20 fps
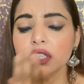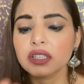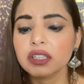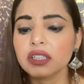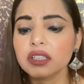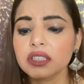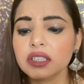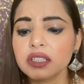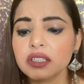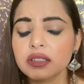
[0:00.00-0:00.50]

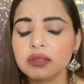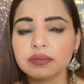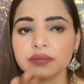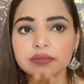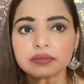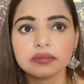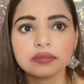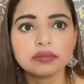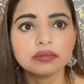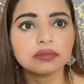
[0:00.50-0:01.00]
this is
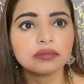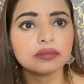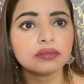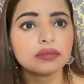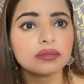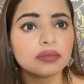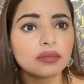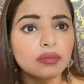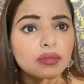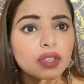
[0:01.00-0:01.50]

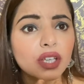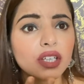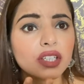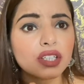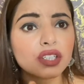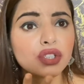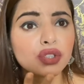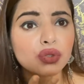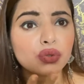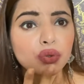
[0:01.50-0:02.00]

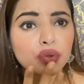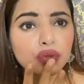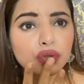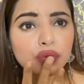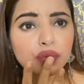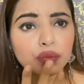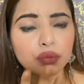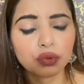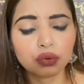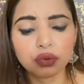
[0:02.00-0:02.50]
so
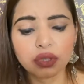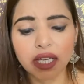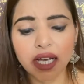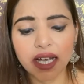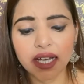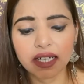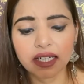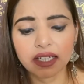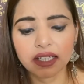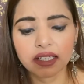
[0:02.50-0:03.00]
smooth,
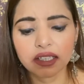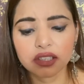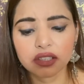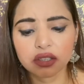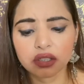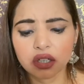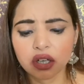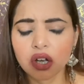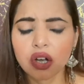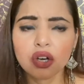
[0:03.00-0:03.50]
and it is
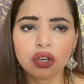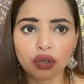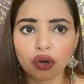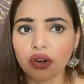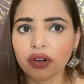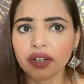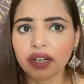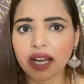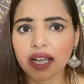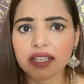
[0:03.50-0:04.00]

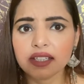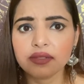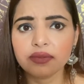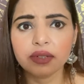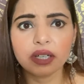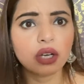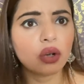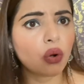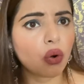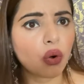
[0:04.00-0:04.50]
not
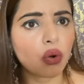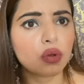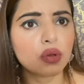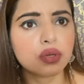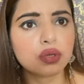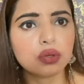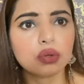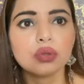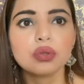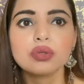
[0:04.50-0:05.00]
transferring
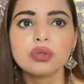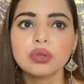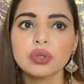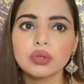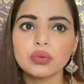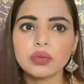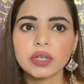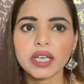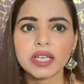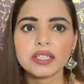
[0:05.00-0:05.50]
also, so
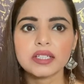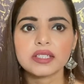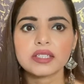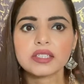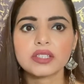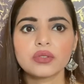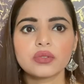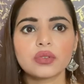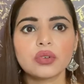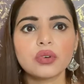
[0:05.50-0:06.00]
you can
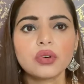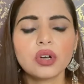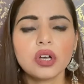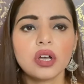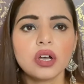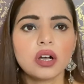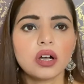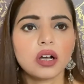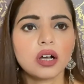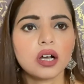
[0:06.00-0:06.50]
just, you know,
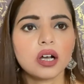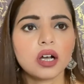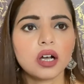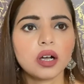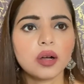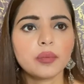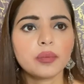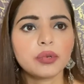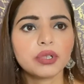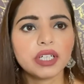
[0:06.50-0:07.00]

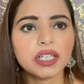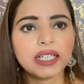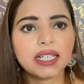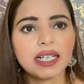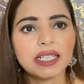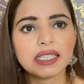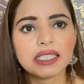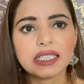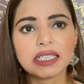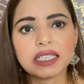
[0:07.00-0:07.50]
put it
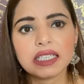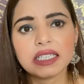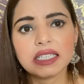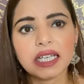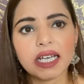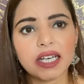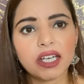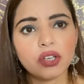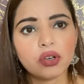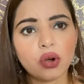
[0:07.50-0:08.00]
underneath
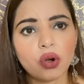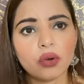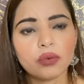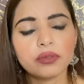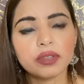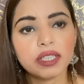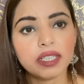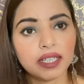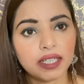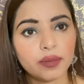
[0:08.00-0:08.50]
any
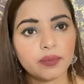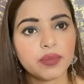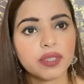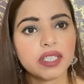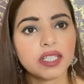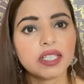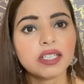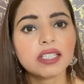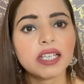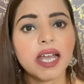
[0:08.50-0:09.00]
of the
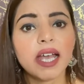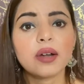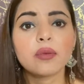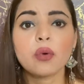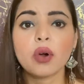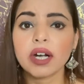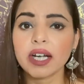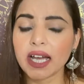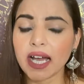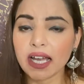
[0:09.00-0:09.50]
lipsticks. And
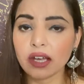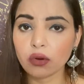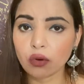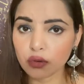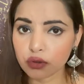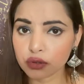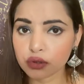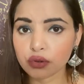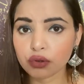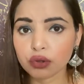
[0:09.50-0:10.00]
what I
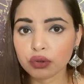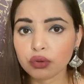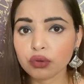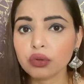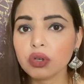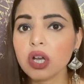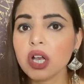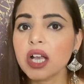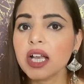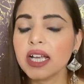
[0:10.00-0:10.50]
also
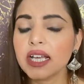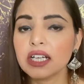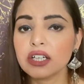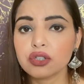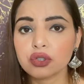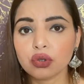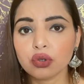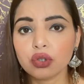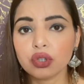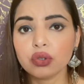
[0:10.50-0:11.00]
do, I'll
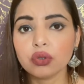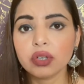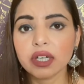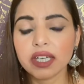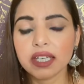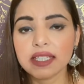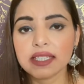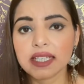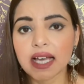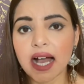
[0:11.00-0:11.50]
show you,
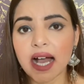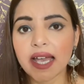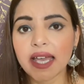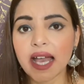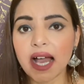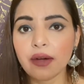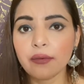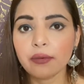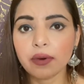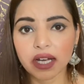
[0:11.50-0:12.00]
is I
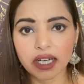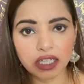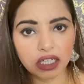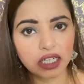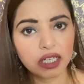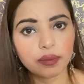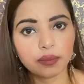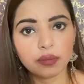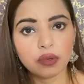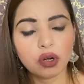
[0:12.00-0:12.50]
have one
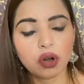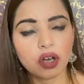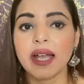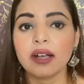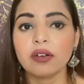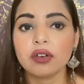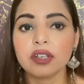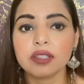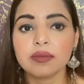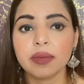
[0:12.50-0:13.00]
lip gloss
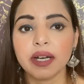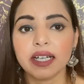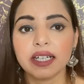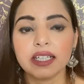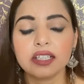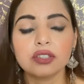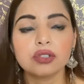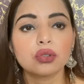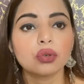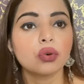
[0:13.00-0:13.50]

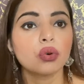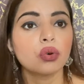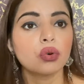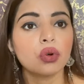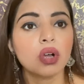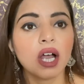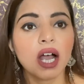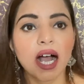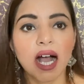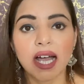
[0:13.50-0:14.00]
cosmetic, so
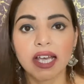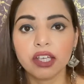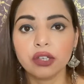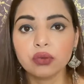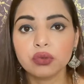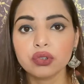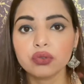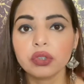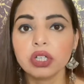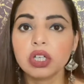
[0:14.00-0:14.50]
I
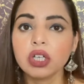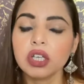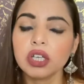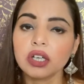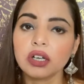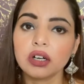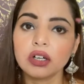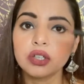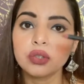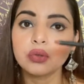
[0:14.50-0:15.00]
usually,
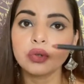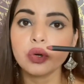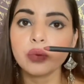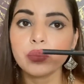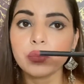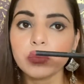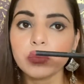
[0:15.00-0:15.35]
you know,